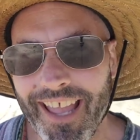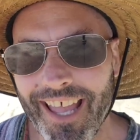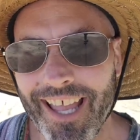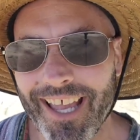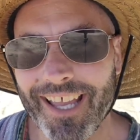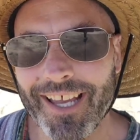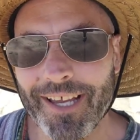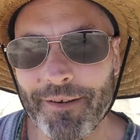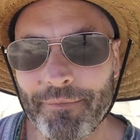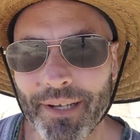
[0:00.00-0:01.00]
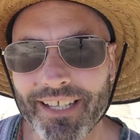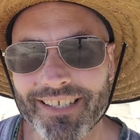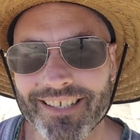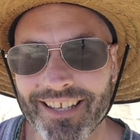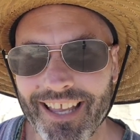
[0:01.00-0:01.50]
But
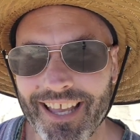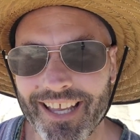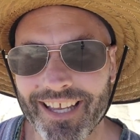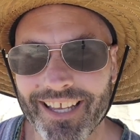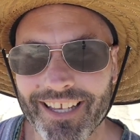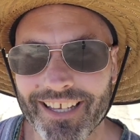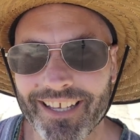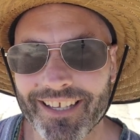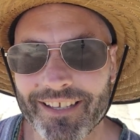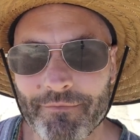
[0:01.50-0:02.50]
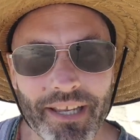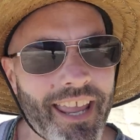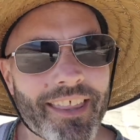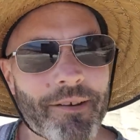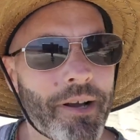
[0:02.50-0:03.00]

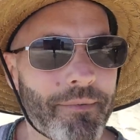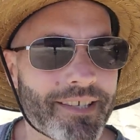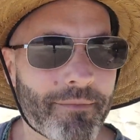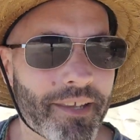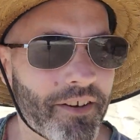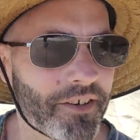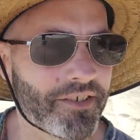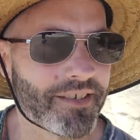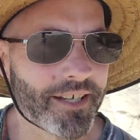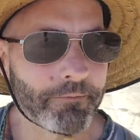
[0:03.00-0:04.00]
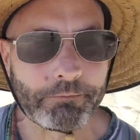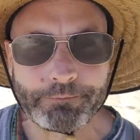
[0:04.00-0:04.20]
yeah, that might be something you're interested in.